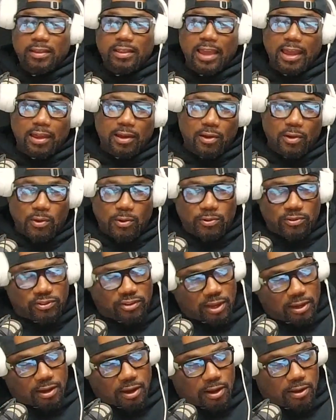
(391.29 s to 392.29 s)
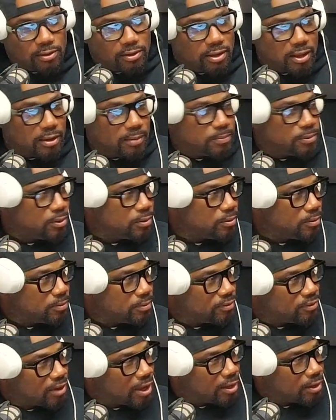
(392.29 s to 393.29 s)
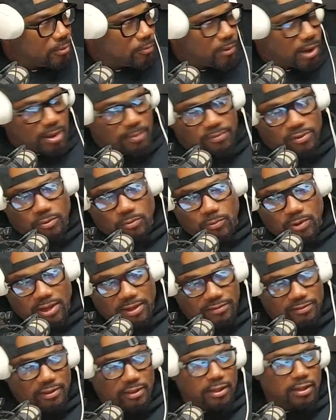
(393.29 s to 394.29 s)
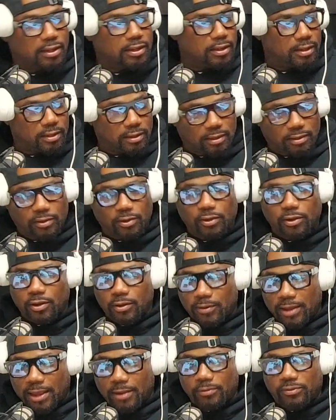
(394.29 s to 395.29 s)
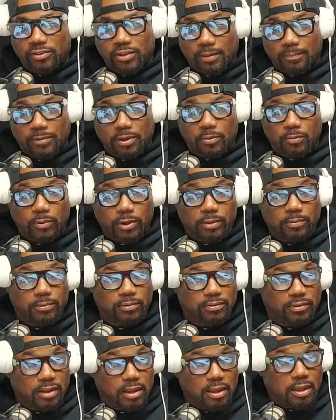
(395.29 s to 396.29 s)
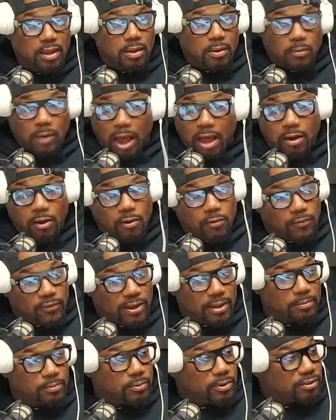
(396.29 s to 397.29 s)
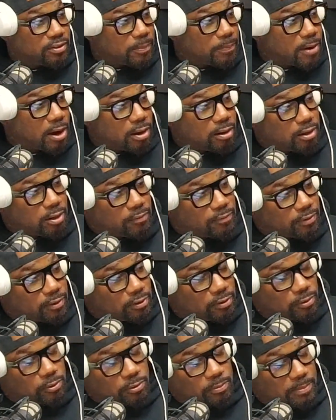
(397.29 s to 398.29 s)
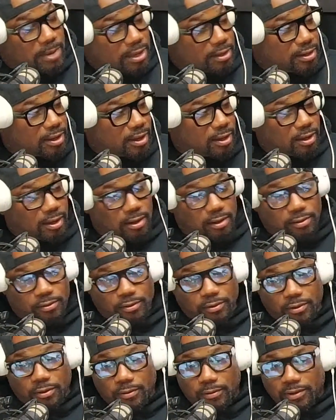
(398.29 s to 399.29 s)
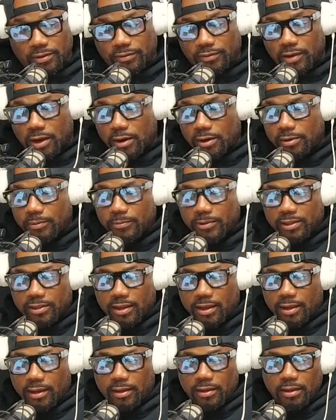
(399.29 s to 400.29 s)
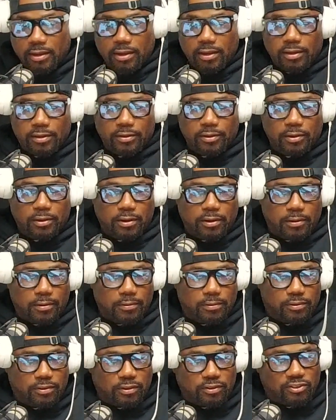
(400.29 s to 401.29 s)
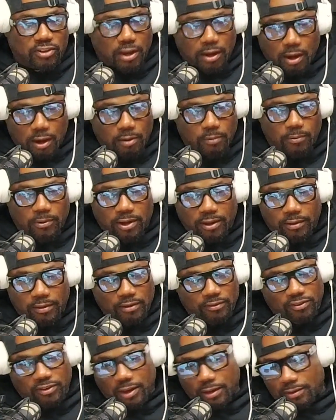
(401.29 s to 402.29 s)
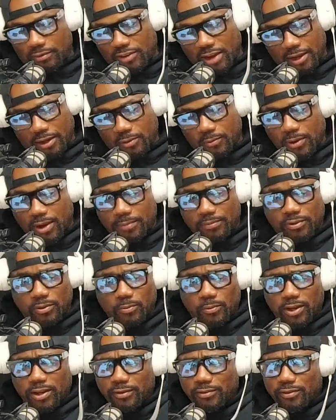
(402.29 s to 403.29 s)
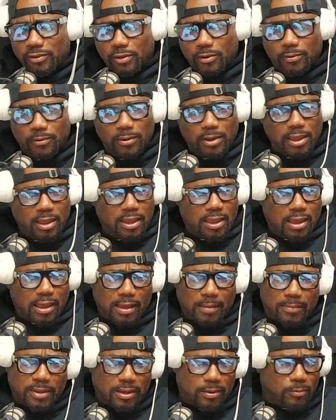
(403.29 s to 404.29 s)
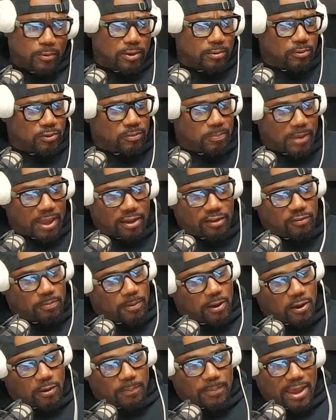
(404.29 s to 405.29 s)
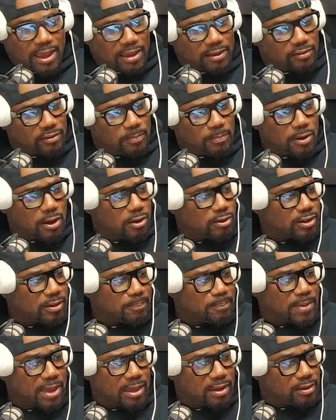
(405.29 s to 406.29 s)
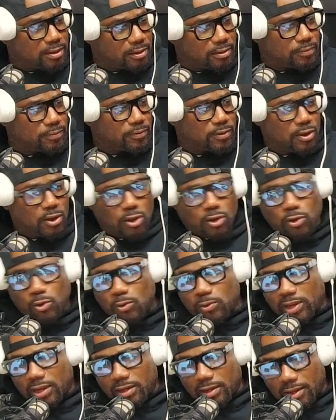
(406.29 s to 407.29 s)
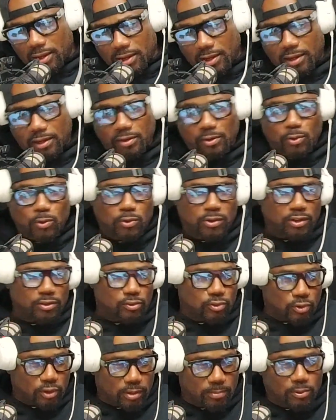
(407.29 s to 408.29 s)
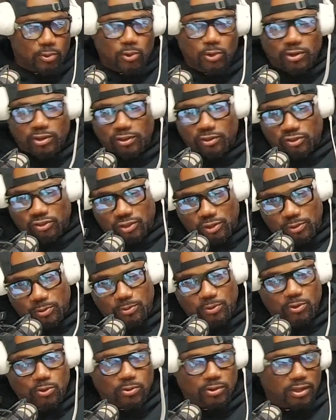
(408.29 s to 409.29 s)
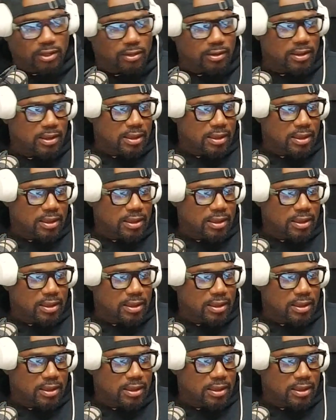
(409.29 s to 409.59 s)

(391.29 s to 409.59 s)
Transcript: That whole JRW, Jackie Robinson, Wesley, you know, that was something that our whole family was a part of, including my dad. You know, it started with that, you know, so Jackie Robinson West. So, I mean, we was baseball, basketball, competitive. Who can hit? Who can dribble? Who can shoot? Who got